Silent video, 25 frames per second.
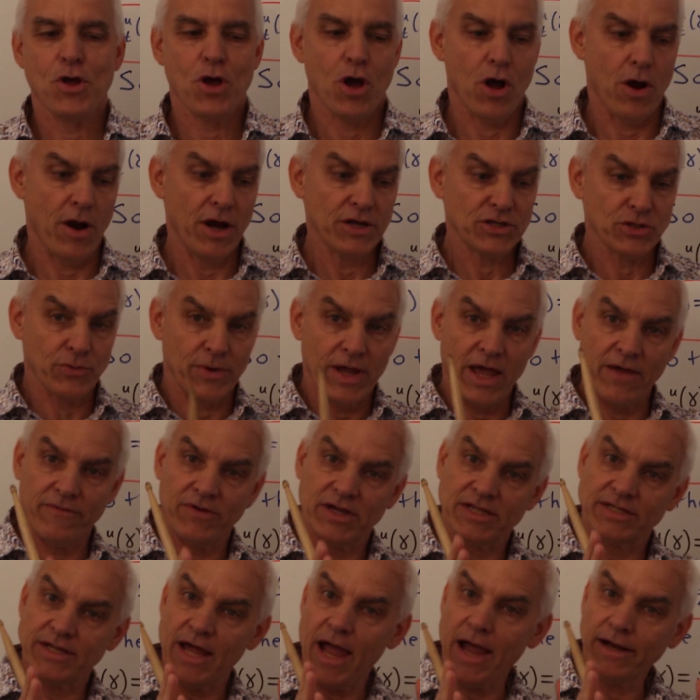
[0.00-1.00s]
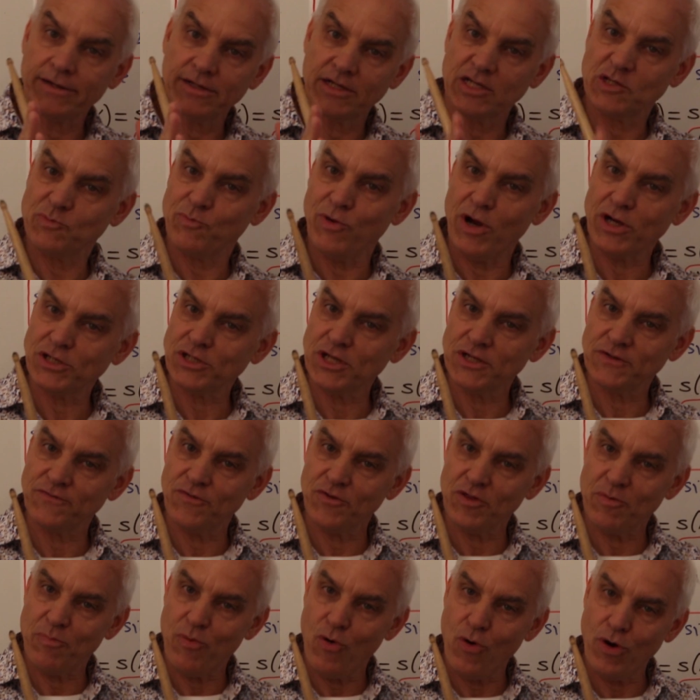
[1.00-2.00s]
All right, so we have exact expressions
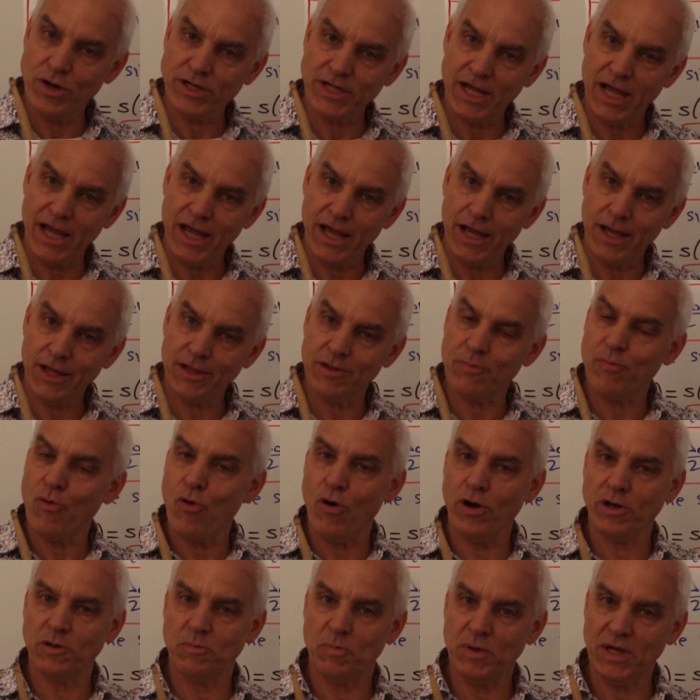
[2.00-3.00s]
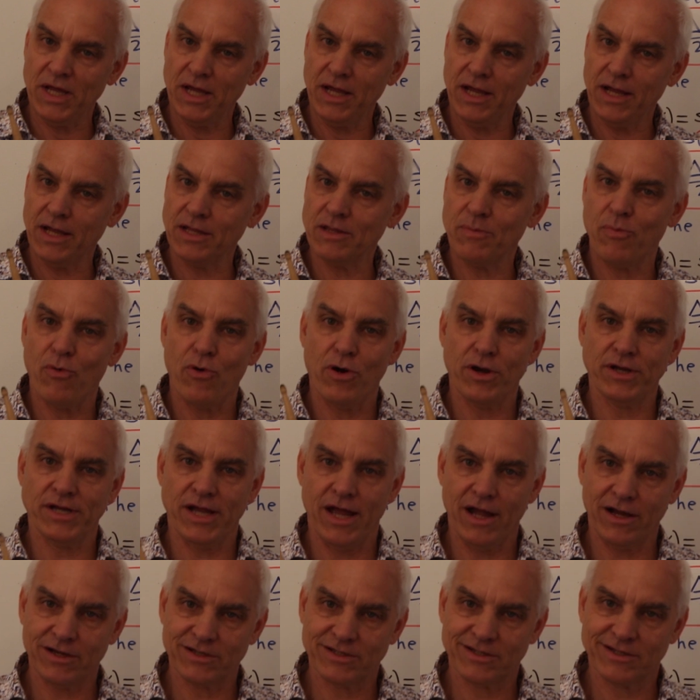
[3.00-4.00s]
for the point A, the point B, and the point
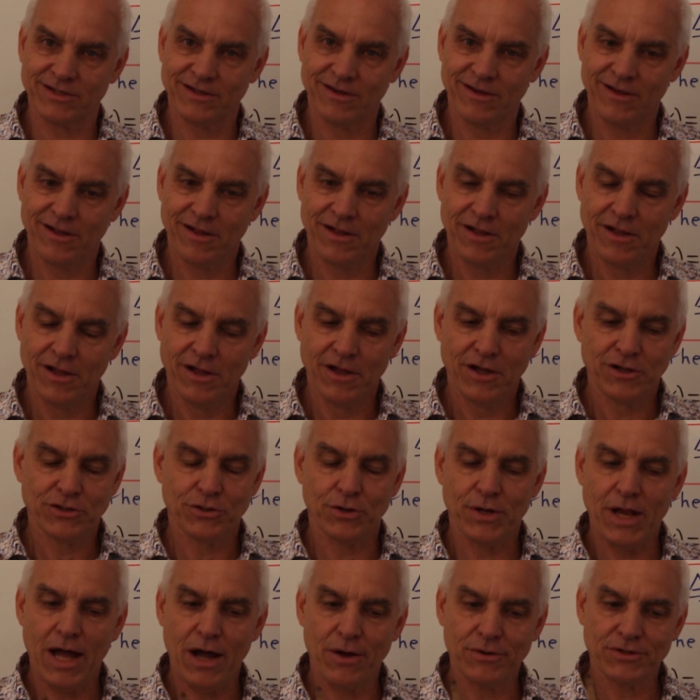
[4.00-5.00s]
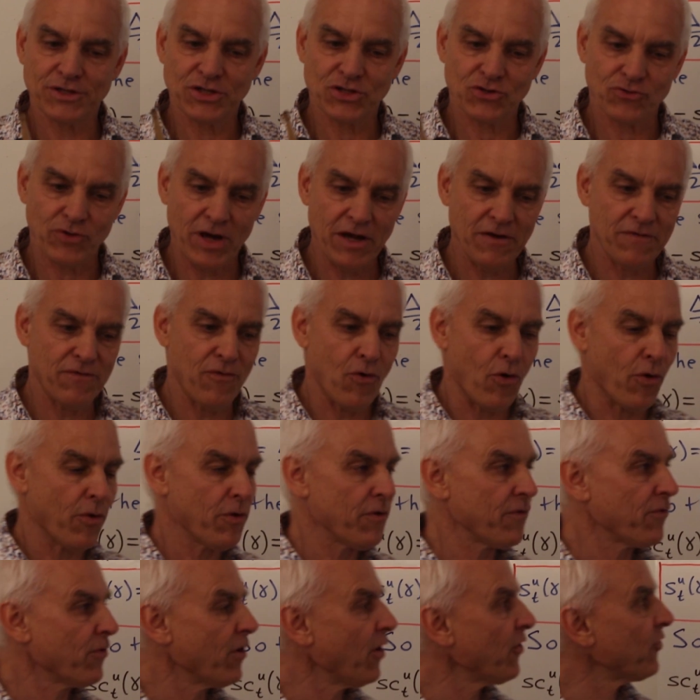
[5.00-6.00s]
X. So now it's
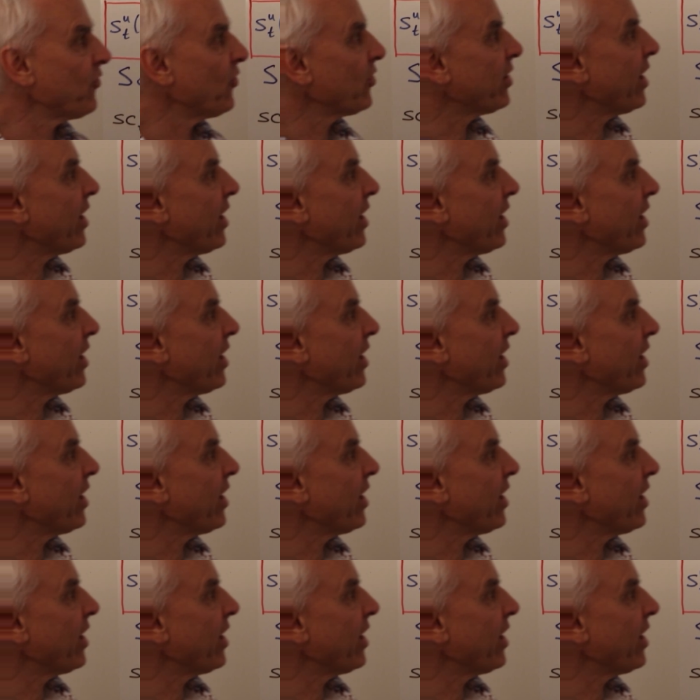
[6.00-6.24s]
straightforward for us to